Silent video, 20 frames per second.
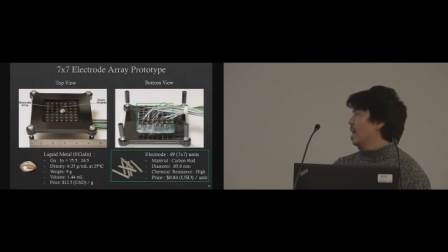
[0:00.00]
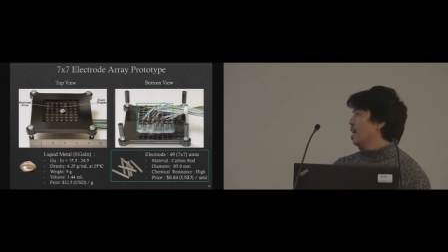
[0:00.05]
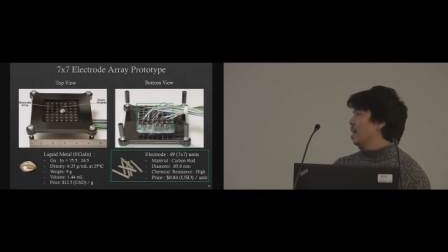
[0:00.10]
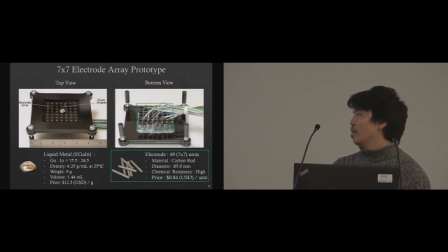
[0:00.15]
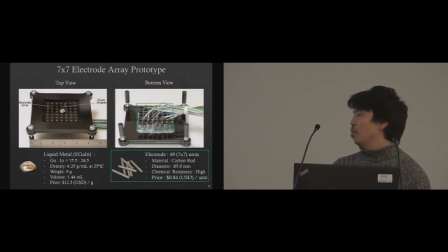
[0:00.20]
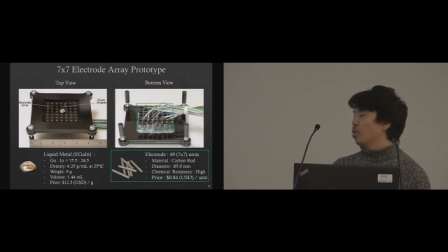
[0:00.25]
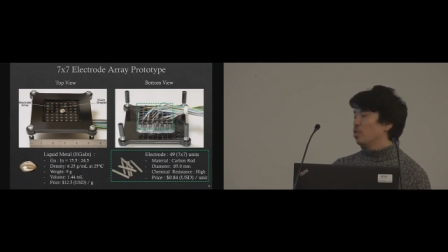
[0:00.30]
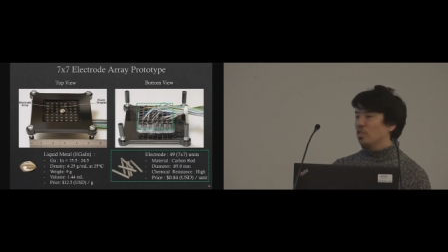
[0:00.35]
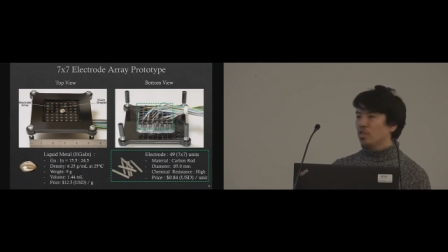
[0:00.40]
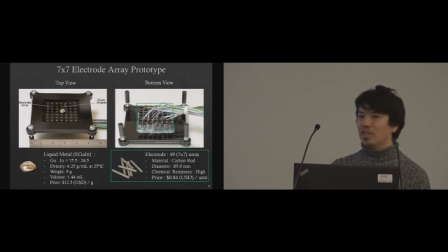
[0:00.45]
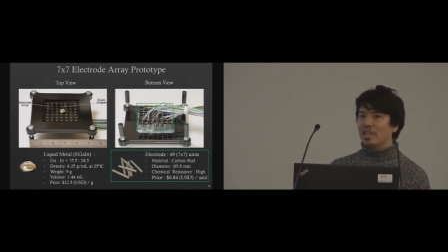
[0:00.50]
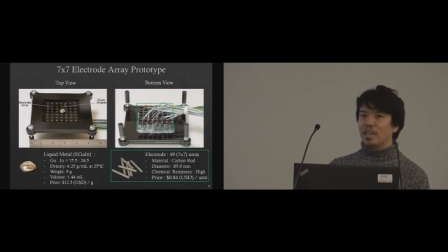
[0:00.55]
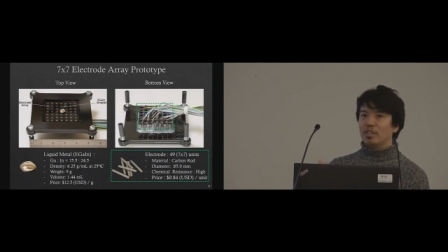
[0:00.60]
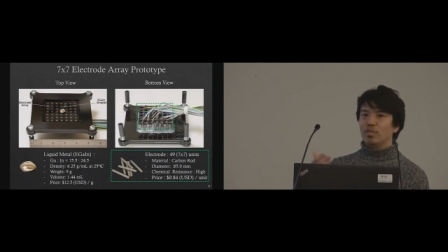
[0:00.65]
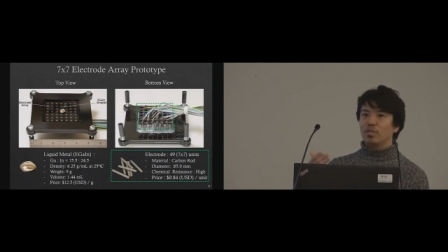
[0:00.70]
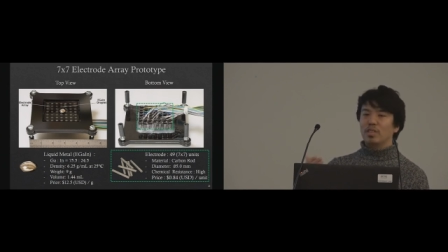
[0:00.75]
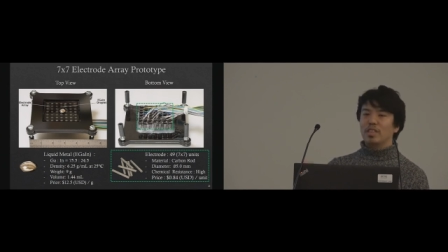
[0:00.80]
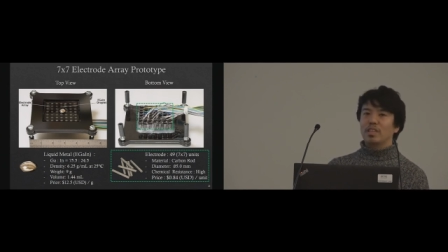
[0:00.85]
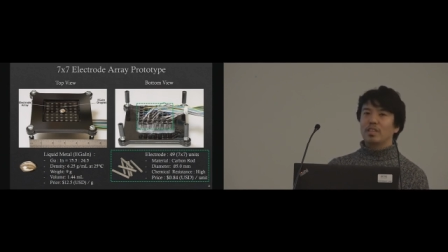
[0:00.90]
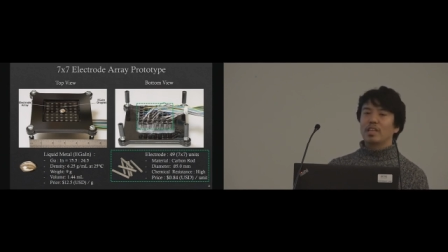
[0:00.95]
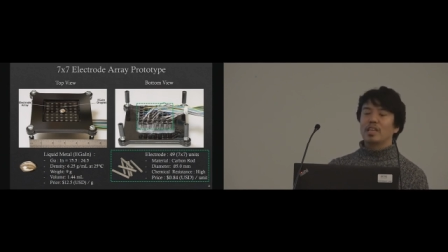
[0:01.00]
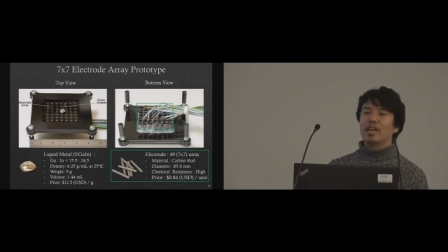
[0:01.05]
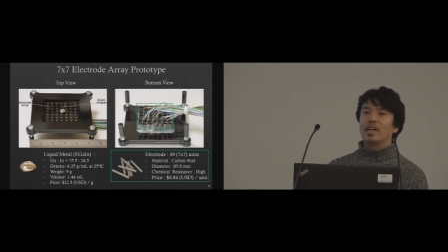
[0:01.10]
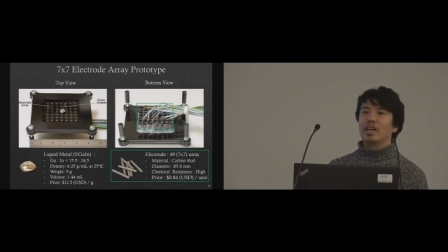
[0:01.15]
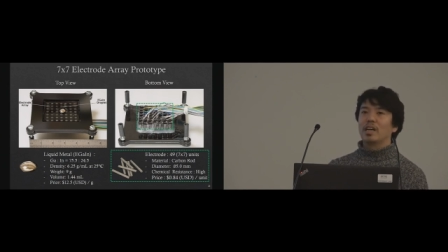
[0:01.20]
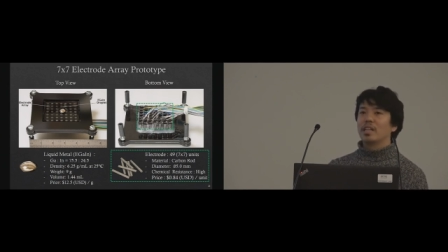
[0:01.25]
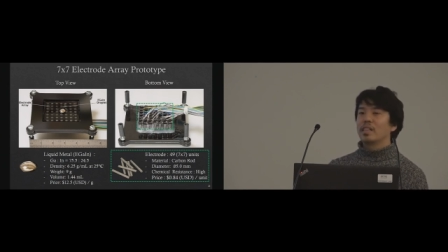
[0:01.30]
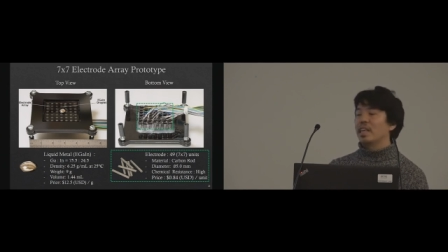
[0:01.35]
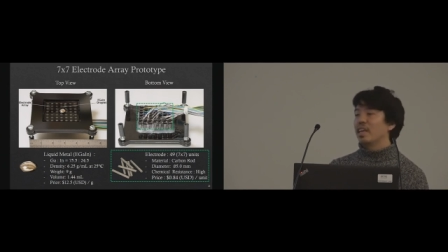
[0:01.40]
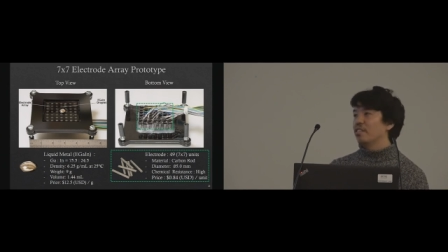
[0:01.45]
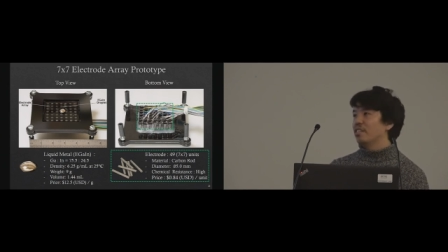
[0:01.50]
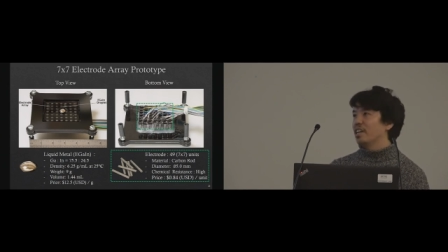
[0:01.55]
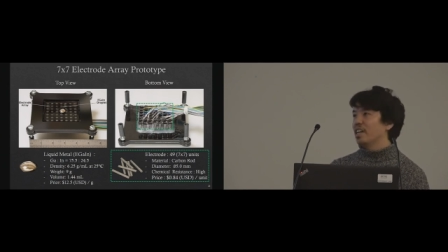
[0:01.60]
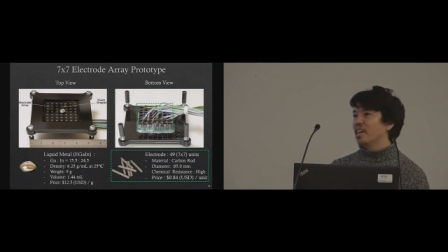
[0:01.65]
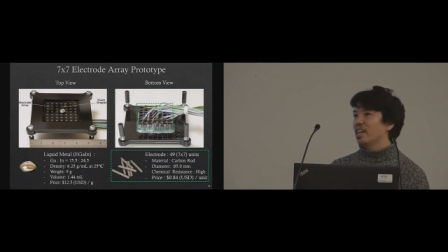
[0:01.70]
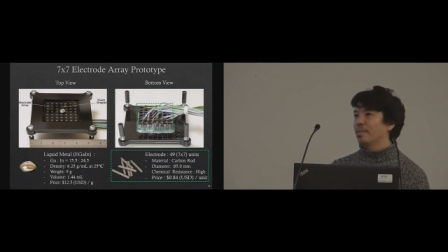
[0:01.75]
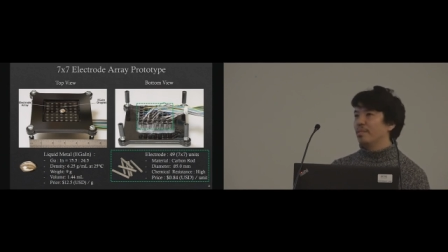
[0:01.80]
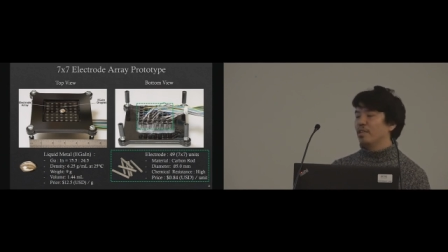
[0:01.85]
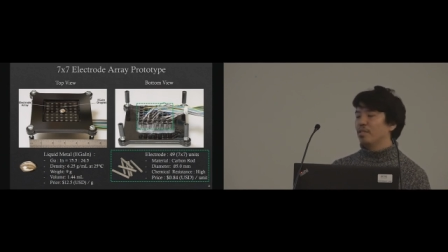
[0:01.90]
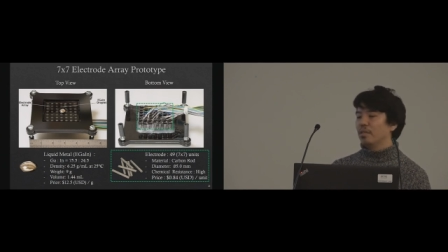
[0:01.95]
And also, you have to take
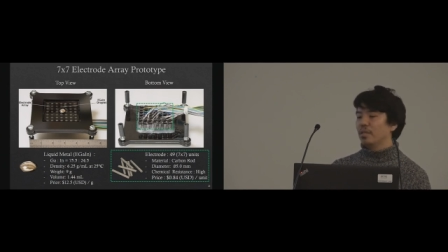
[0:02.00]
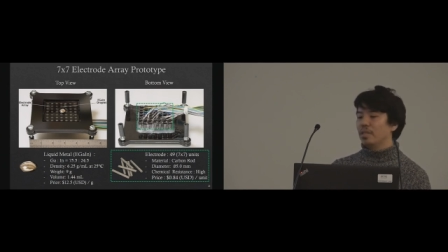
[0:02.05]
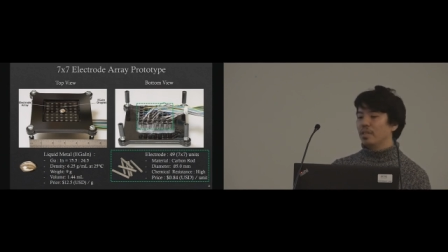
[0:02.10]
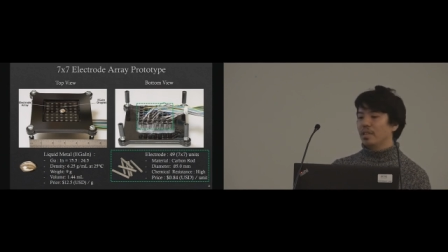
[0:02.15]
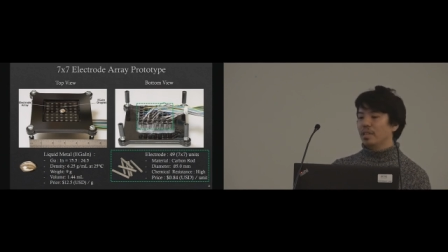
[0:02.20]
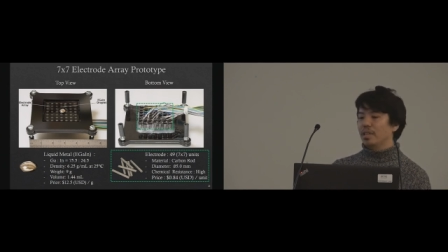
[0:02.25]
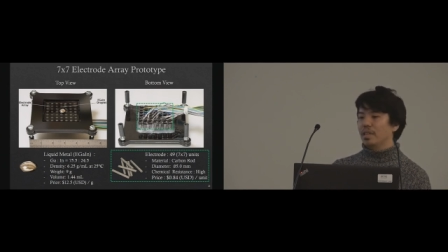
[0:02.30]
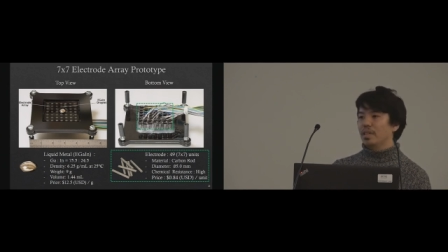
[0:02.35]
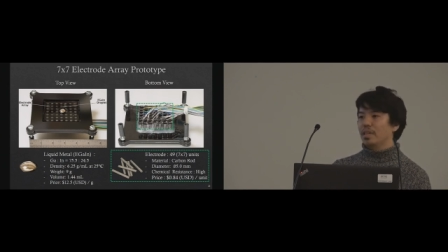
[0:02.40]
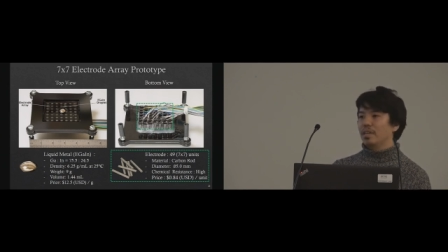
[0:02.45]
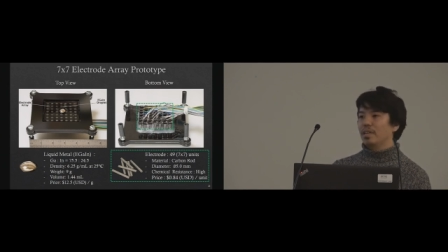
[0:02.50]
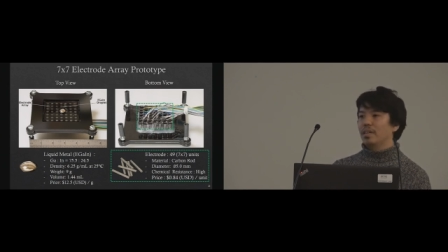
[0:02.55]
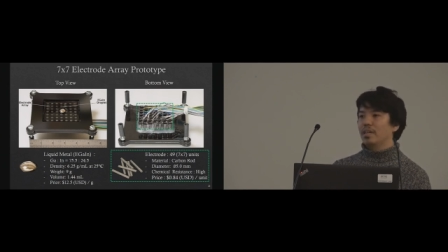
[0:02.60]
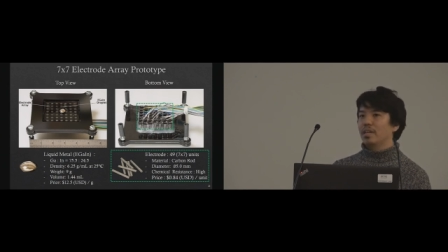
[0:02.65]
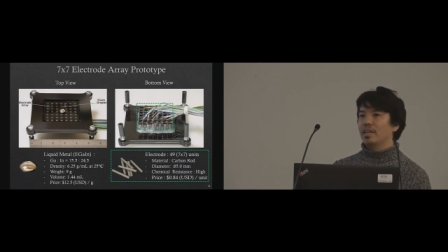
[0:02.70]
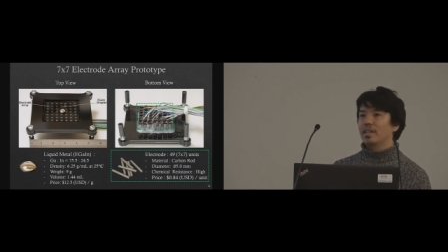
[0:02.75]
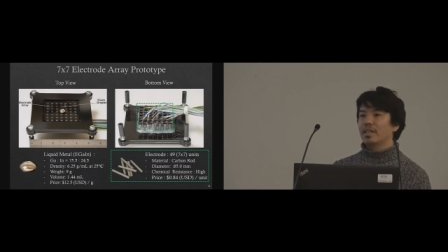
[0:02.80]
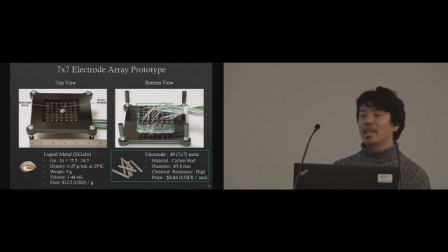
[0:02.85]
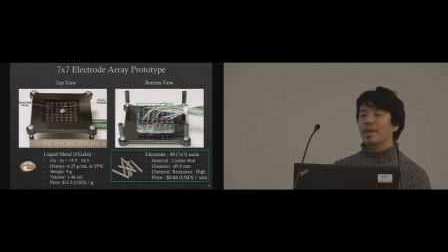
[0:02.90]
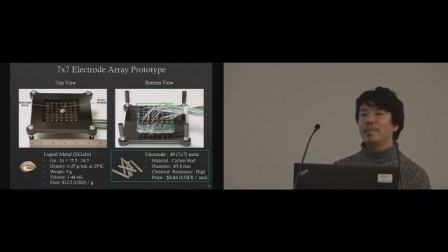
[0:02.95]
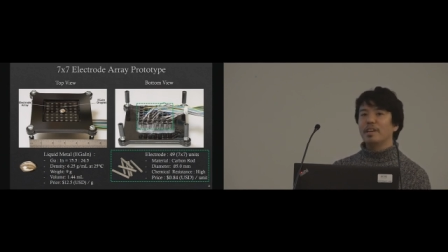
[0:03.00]
care about